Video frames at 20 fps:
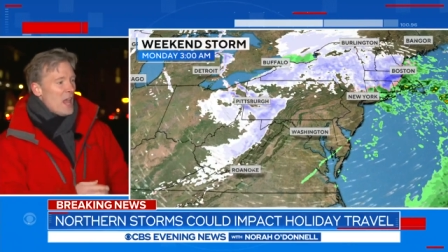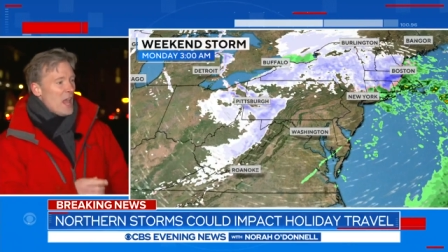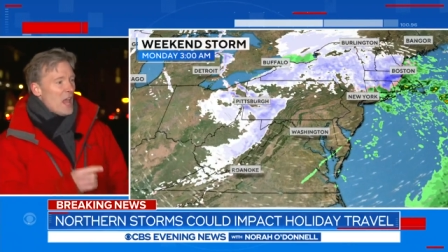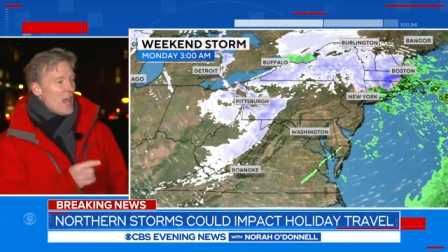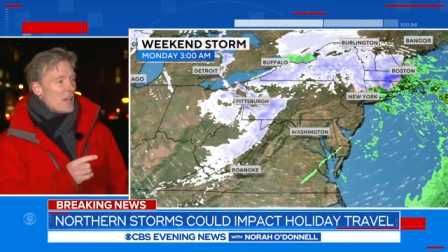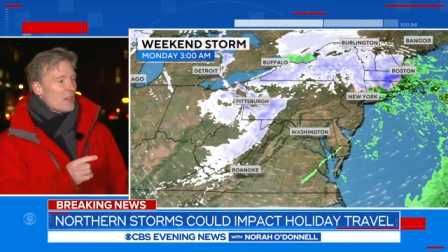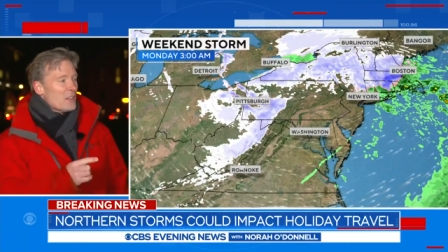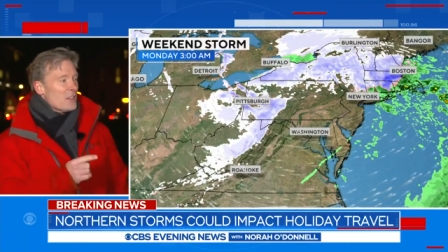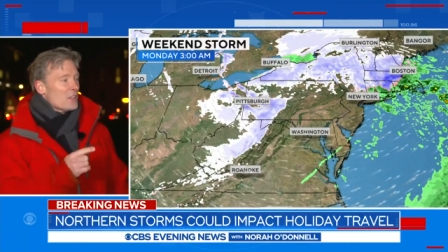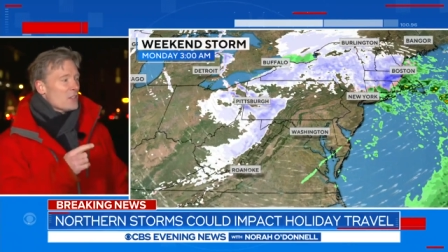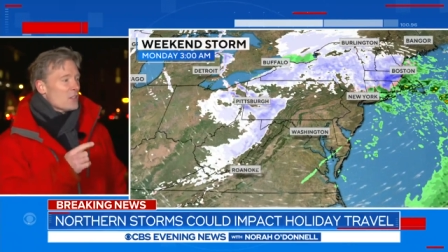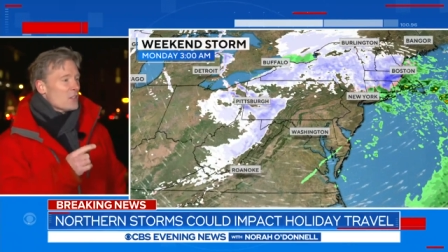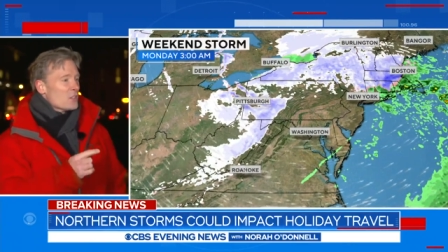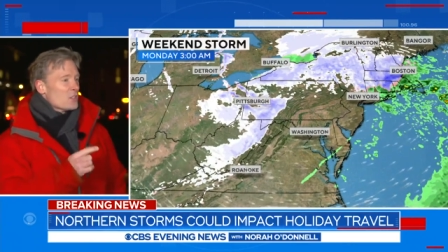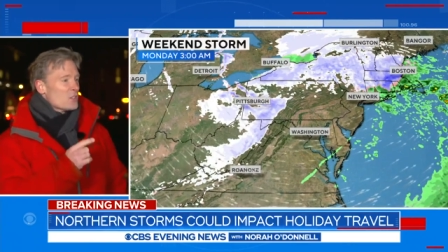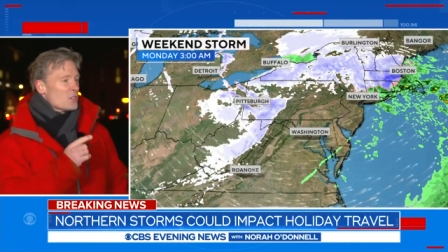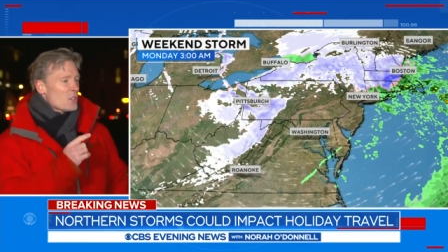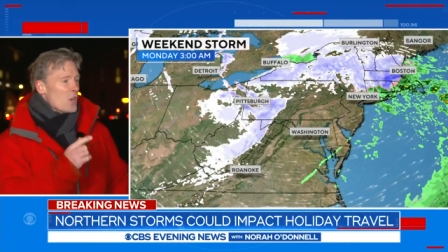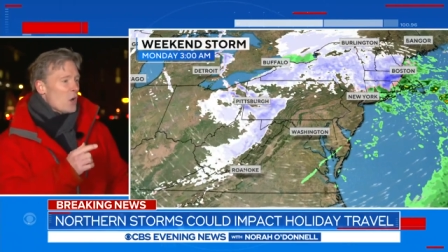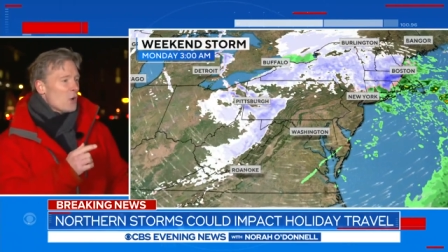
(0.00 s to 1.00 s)
And the
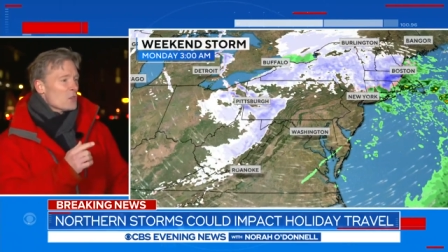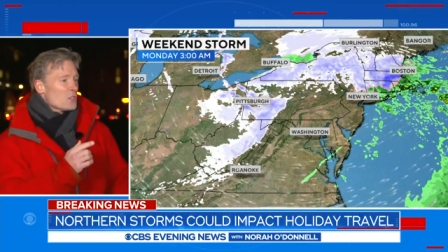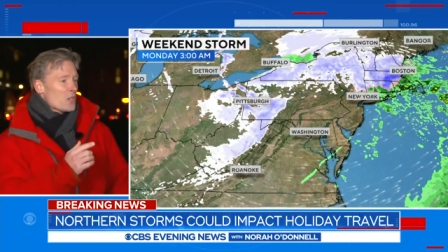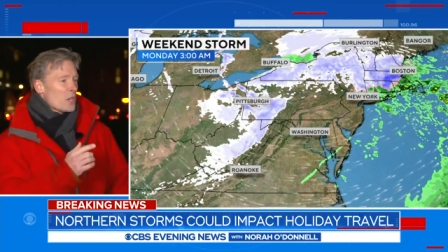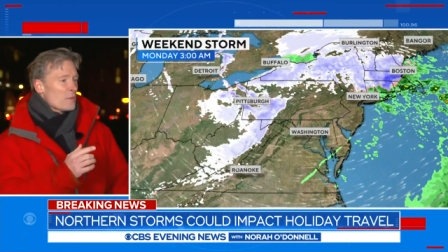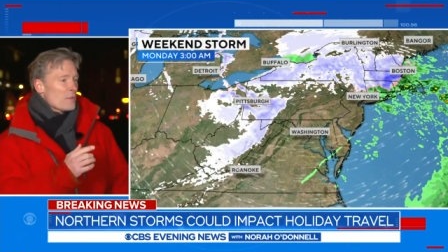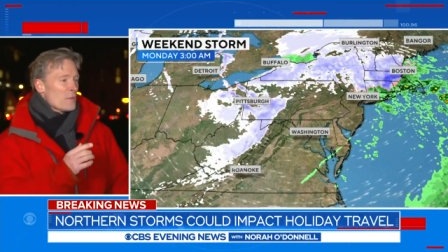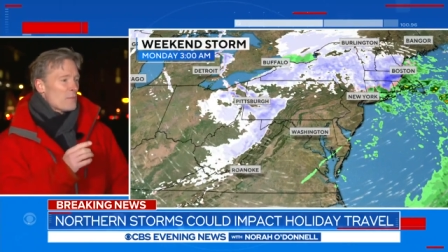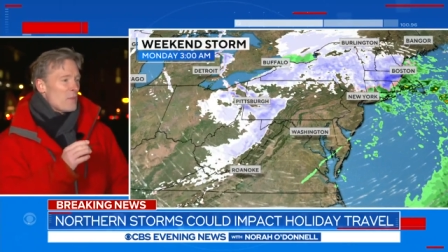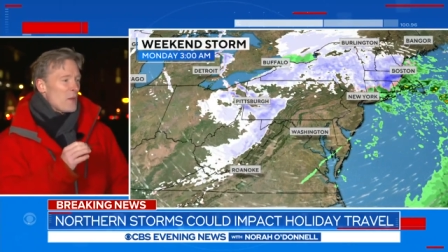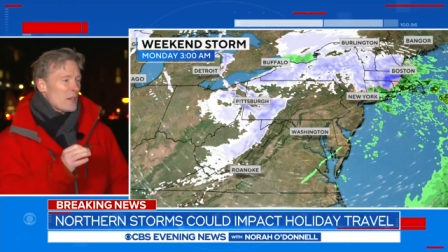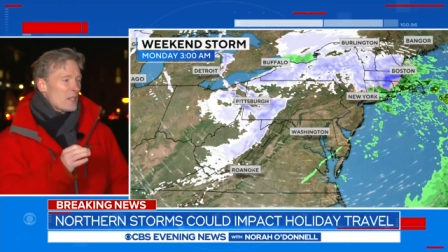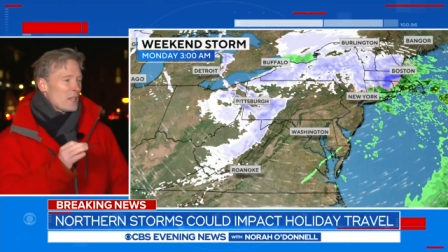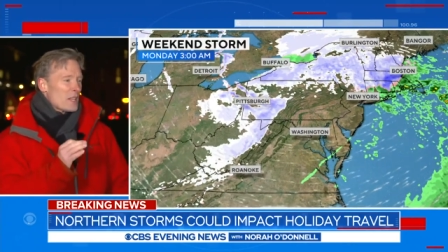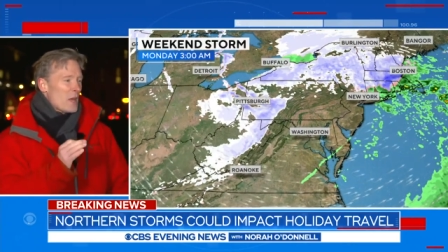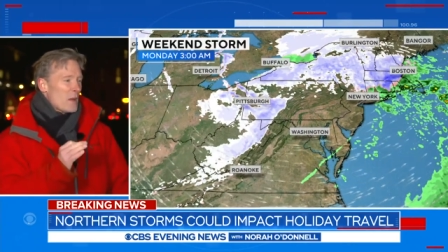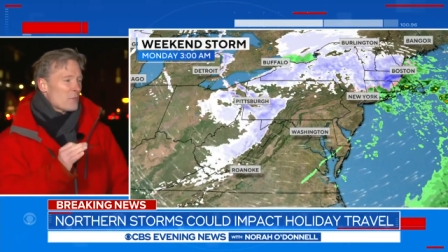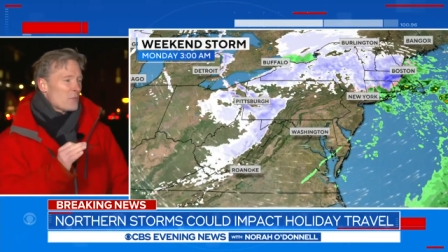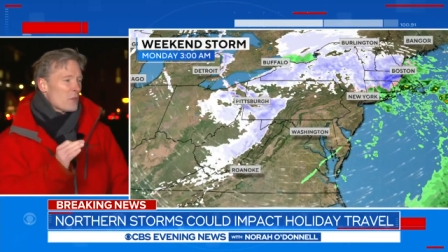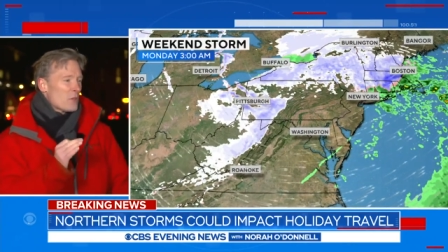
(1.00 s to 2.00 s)
snow is going to be
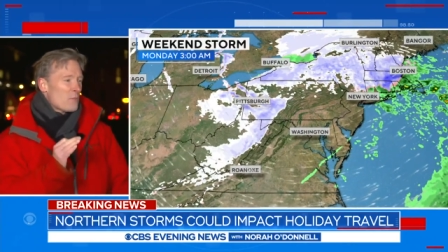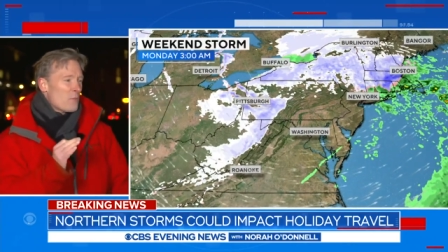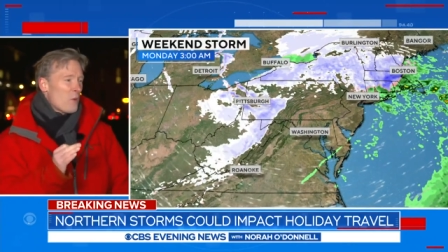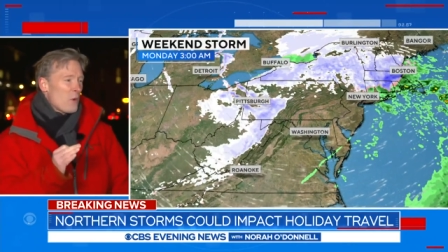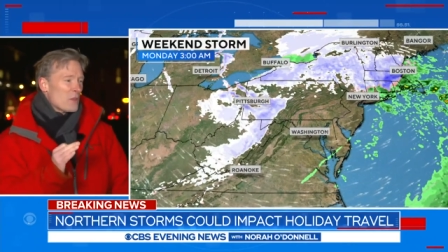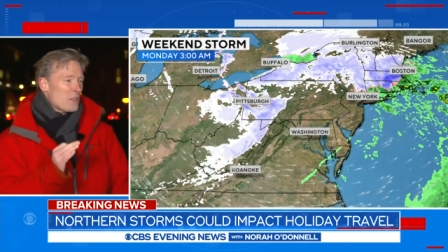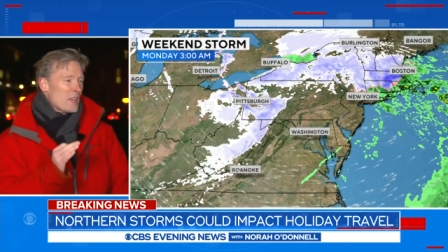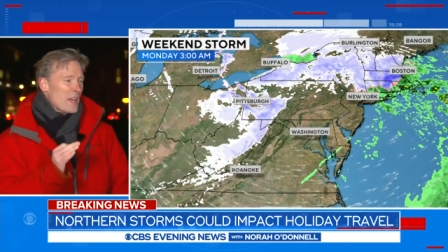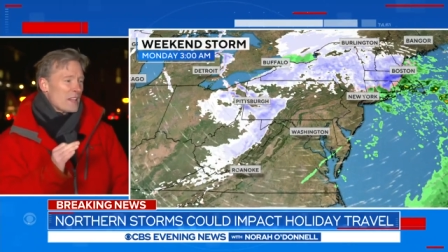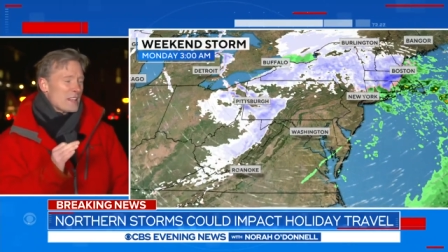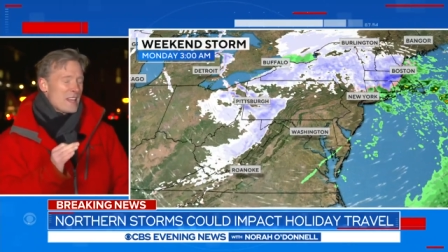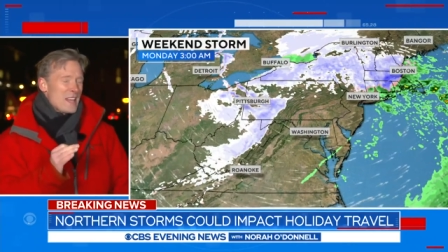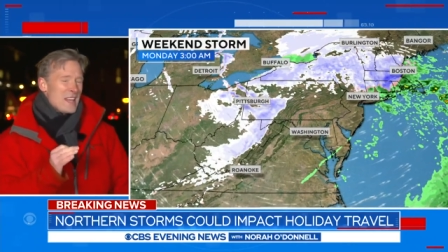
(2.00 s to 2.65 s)
picking up to the point that